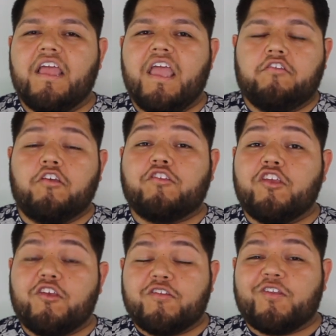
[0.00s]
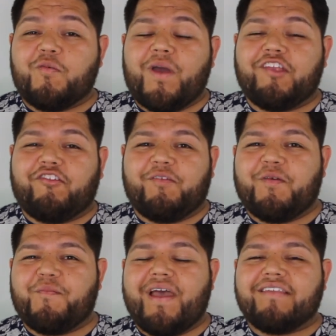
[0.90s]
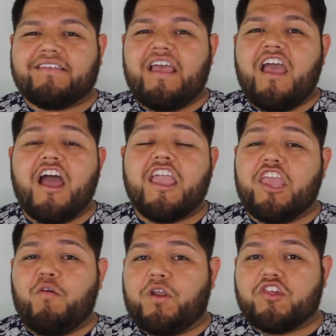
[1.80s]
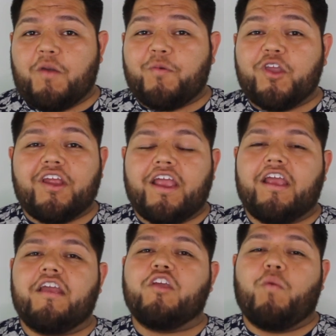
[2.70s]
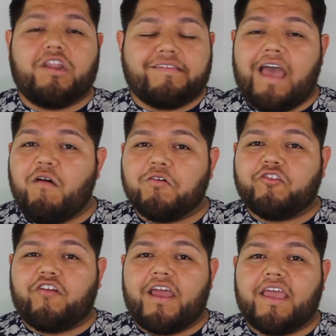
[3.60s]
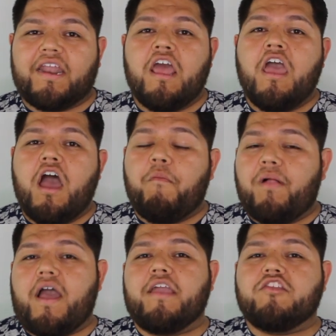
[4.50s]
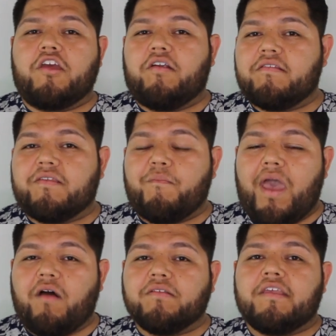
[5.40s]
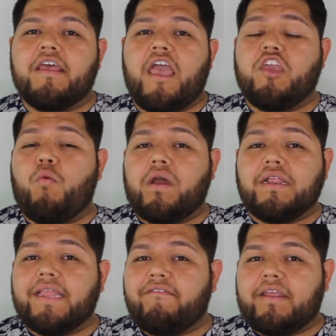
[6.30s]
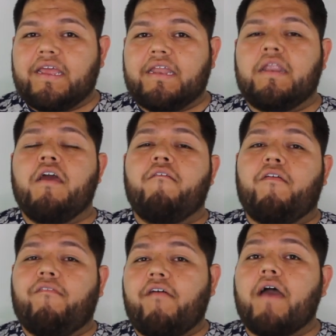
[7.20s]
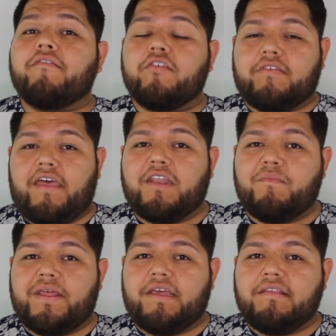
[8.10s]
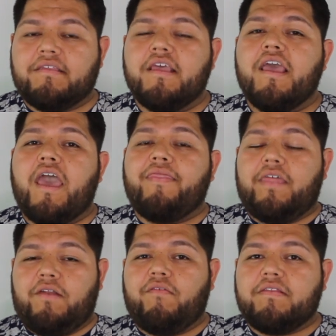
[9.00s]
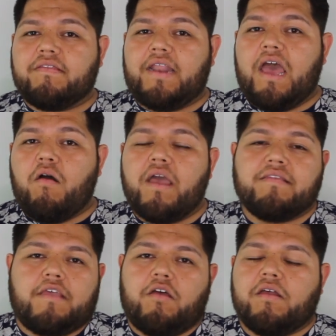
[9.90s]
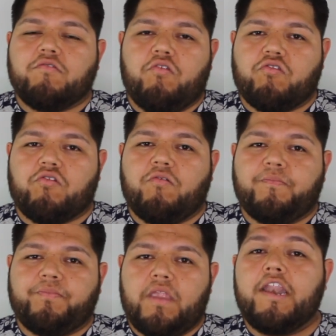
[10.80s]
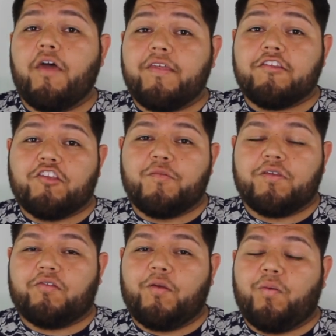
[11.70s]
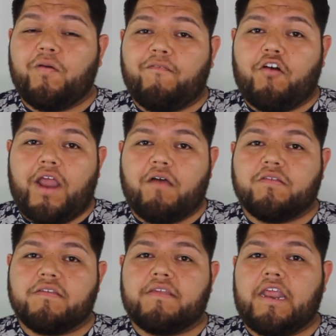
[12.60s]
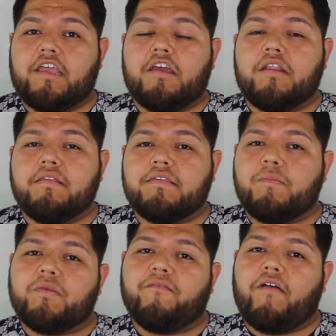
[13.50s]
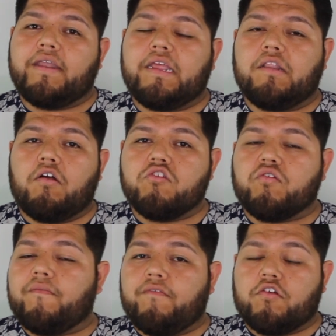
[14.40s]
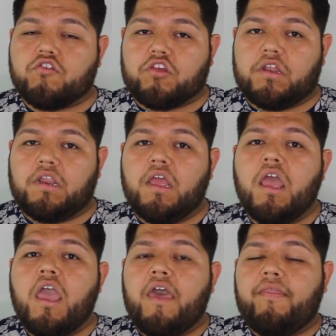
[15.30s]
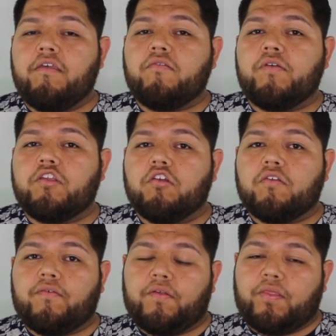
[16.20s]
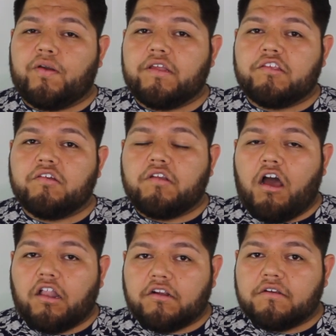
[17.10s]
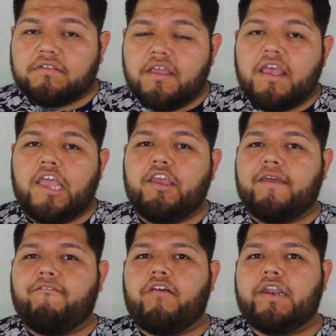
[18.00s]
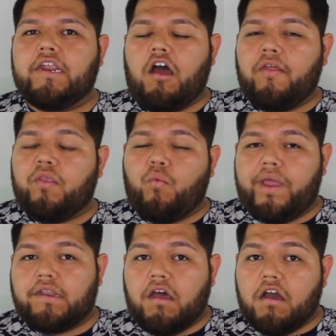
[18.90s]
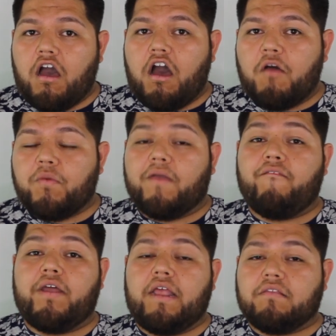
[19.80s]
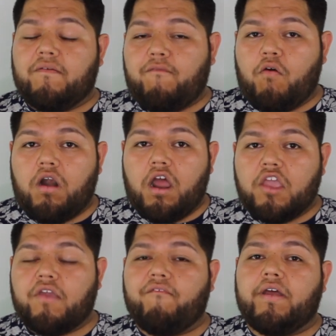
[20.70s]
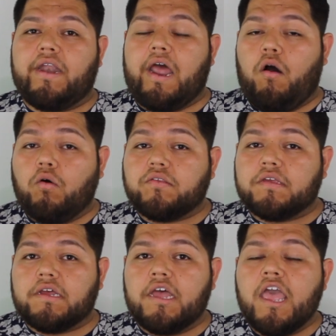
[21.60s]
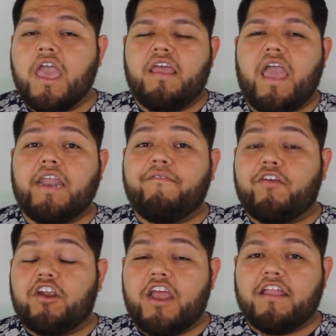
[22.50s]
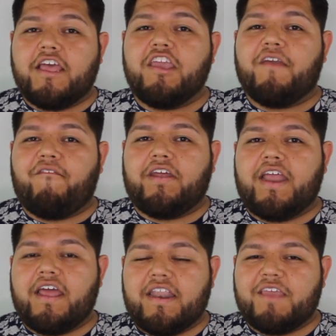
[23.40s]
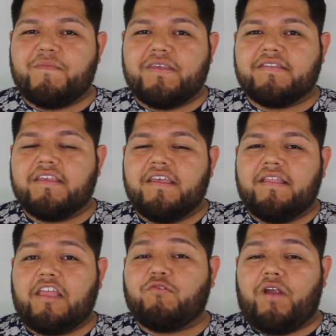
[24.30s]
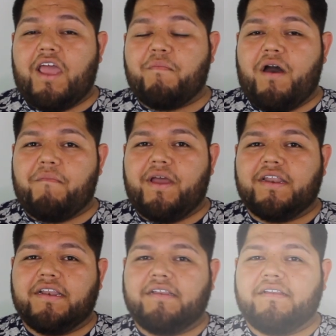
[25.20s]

So to use the Ouai Treatment Mask, again, you want to shampoo your hair, you want to towel dry it, apply a generous amount, and you want to leave it in for 5 to 10 minutes, and then rinse it out and style as usual. Now this tube is 3.4 ounces, and I couldn't seem to find a larger version. This retails for $32, and you can find it on theouai.com, you can find it at Sephora, you can find it at Ulta, and if you're in LA, you can find it at Namie's. That's where I bought mine.